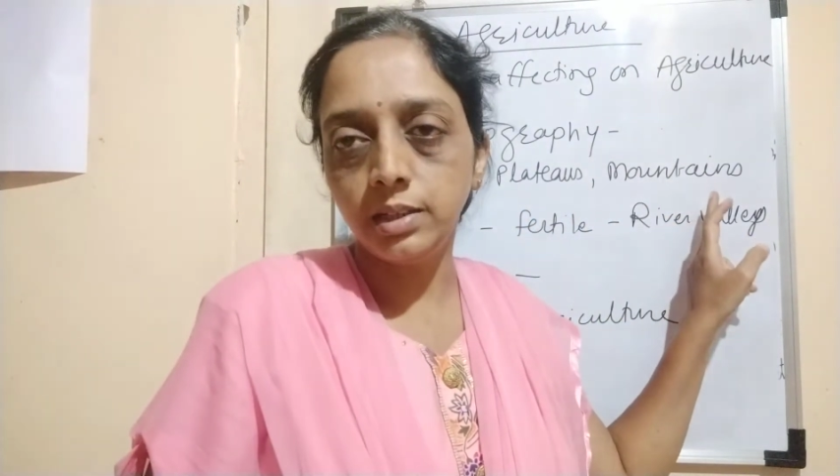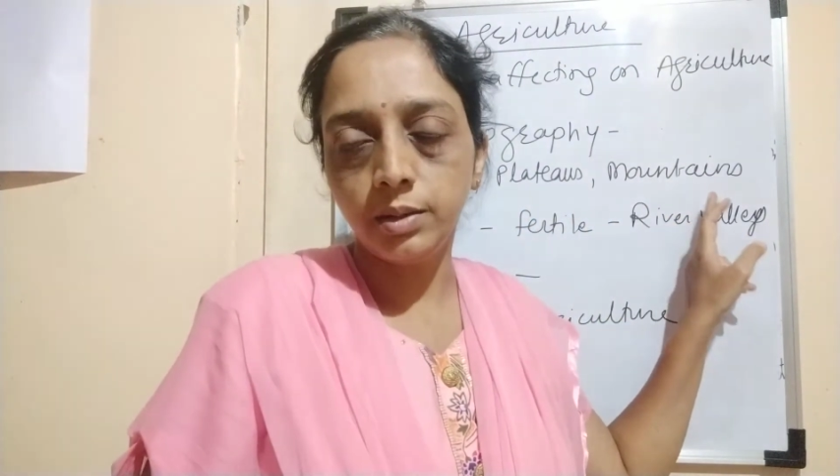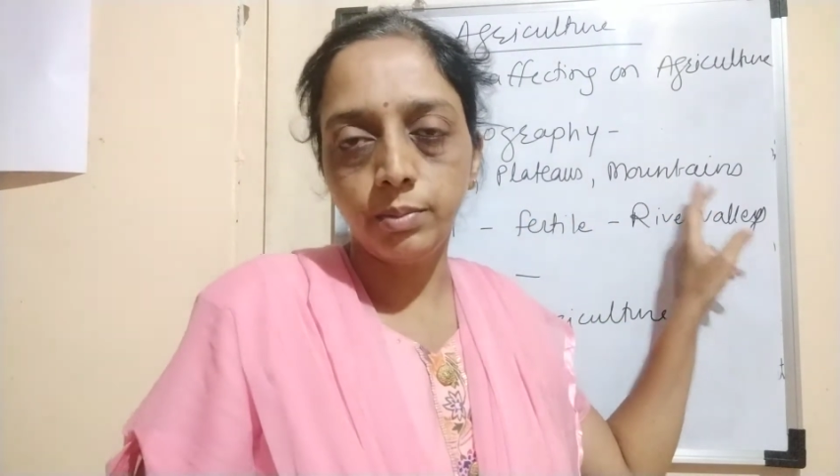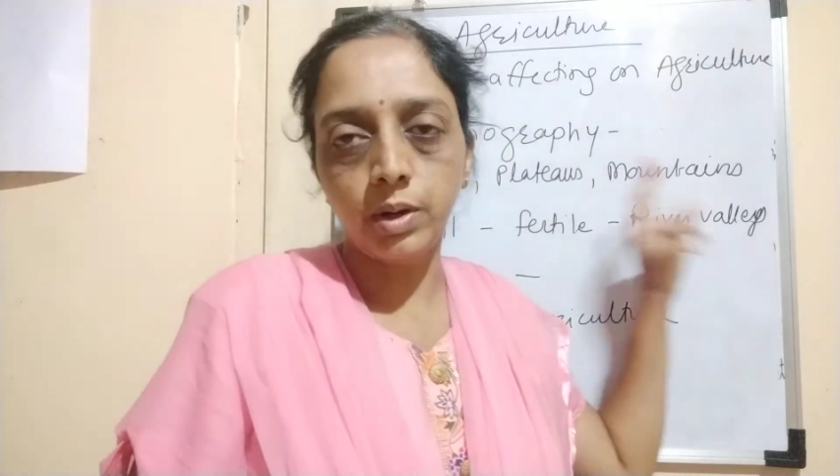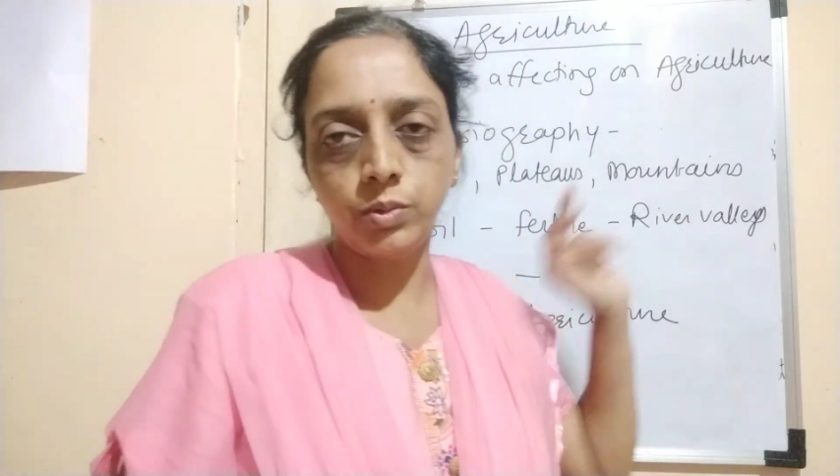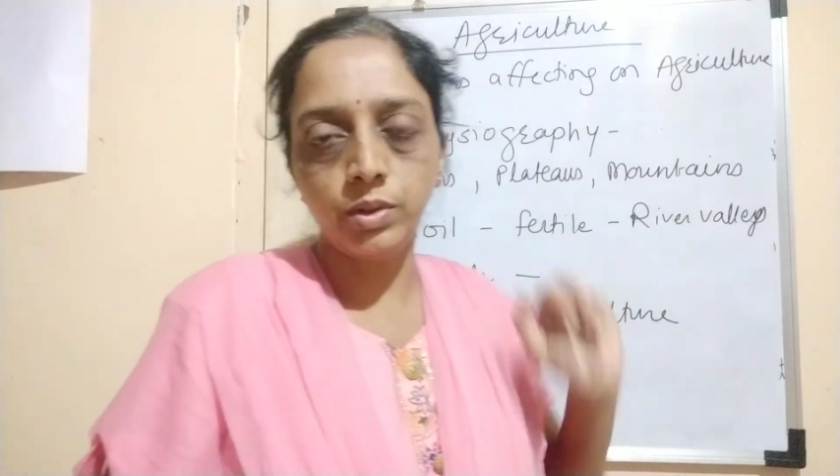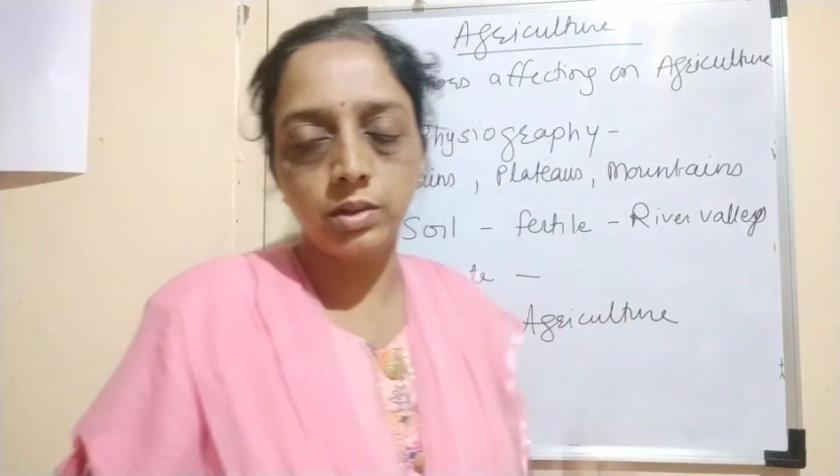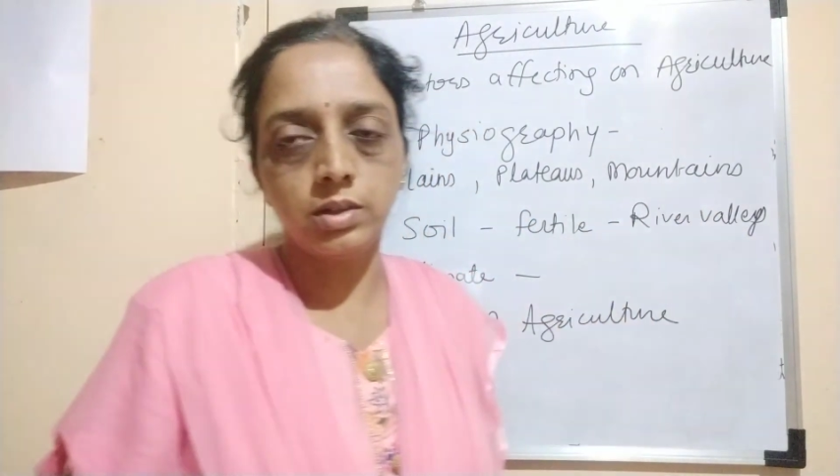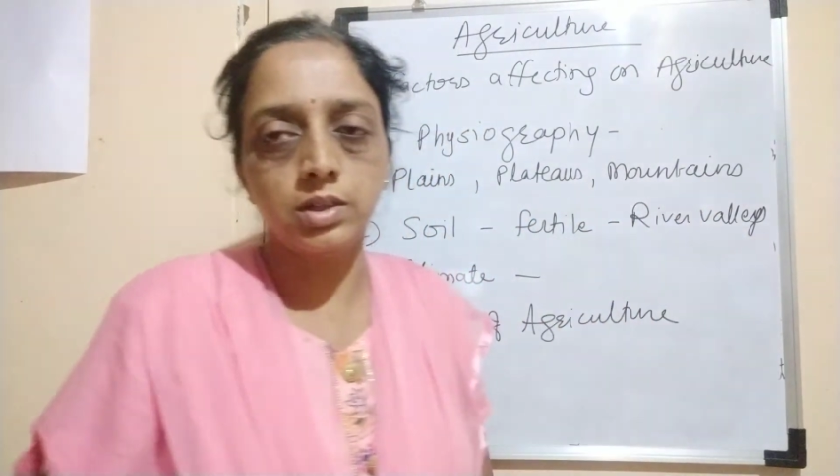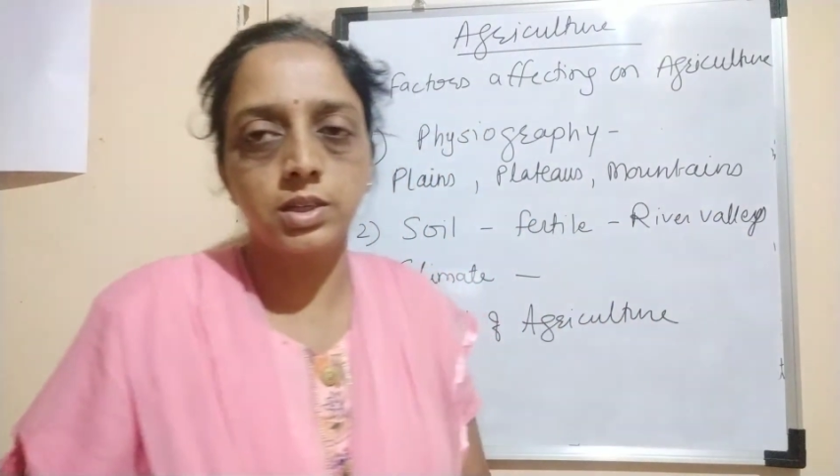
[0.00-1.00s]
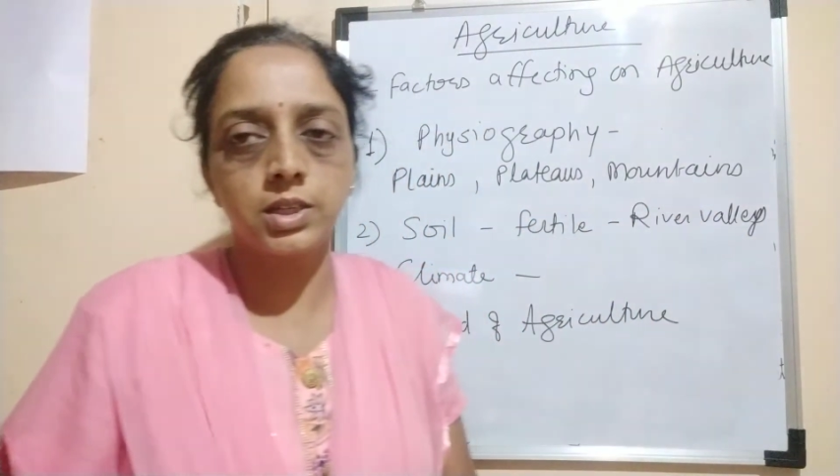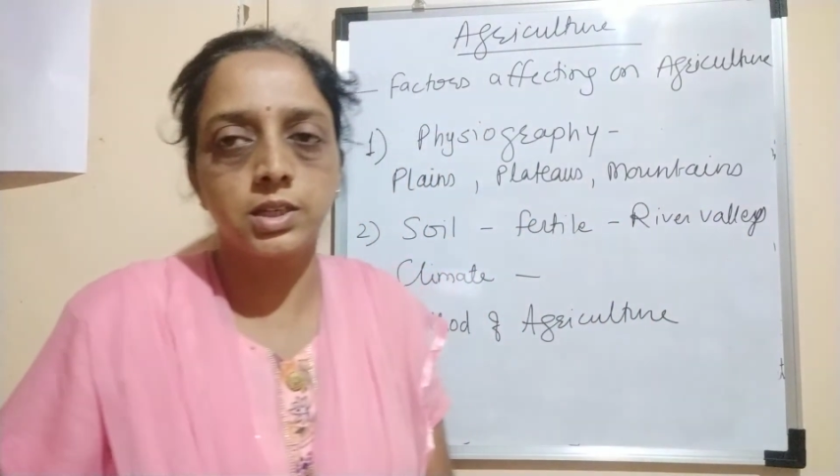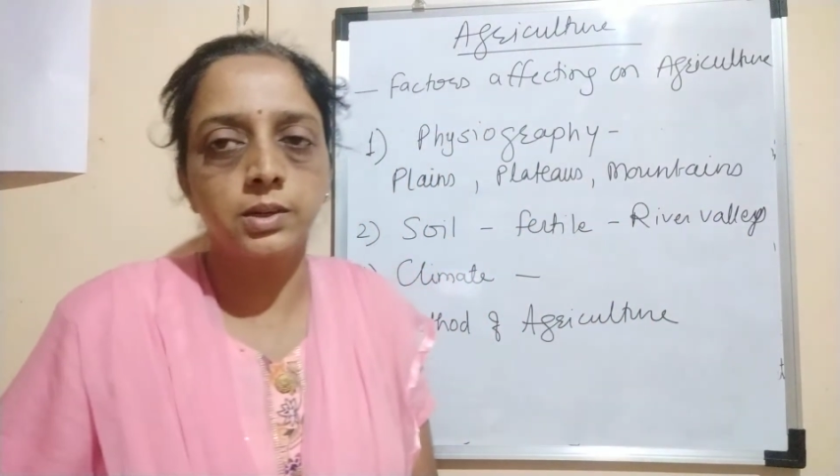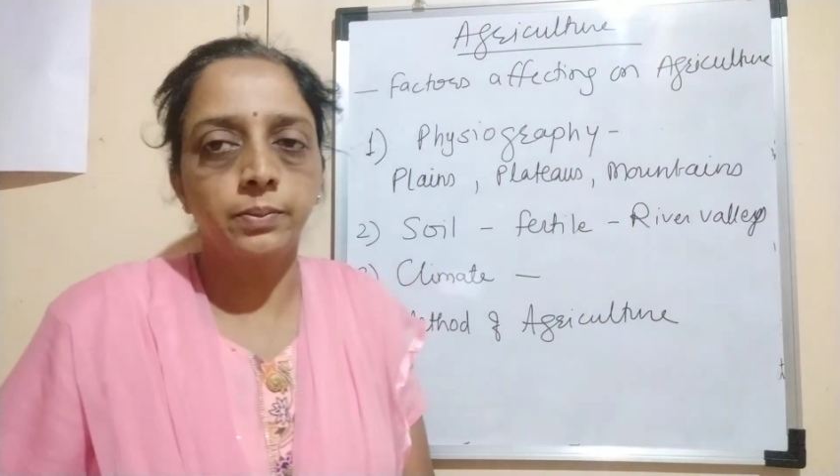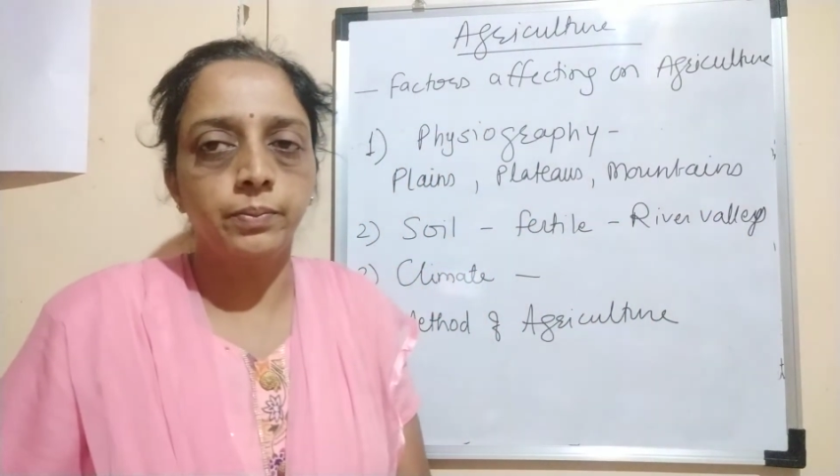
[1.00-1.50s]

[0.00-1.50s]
mountains.